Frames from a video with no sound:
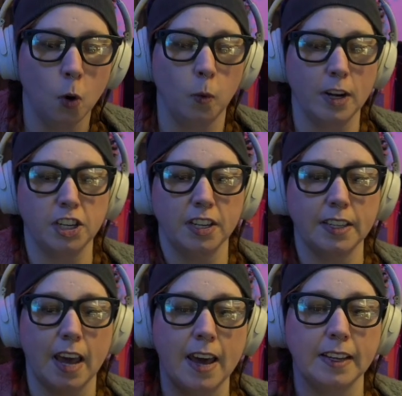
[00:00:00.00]
which
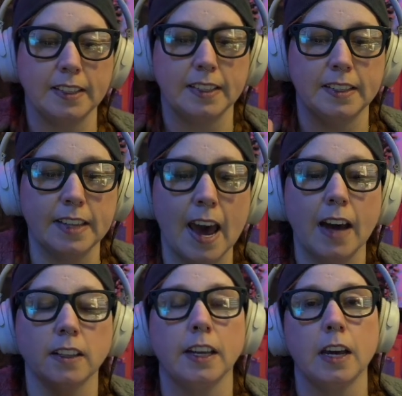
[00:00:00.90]
is
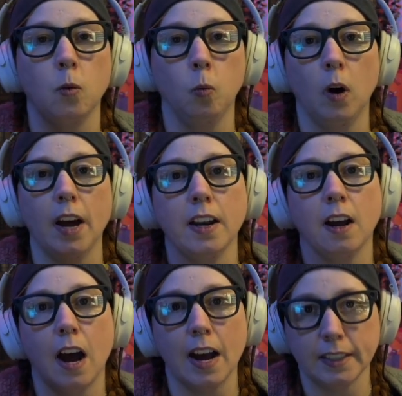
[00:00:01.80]
exactly what
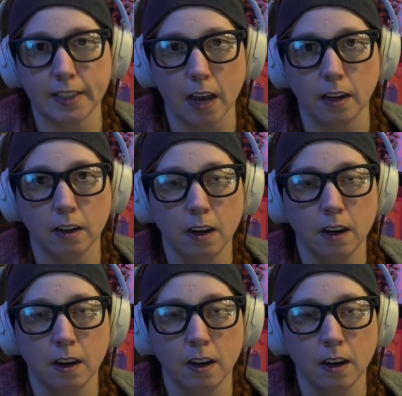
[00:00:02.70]
I said.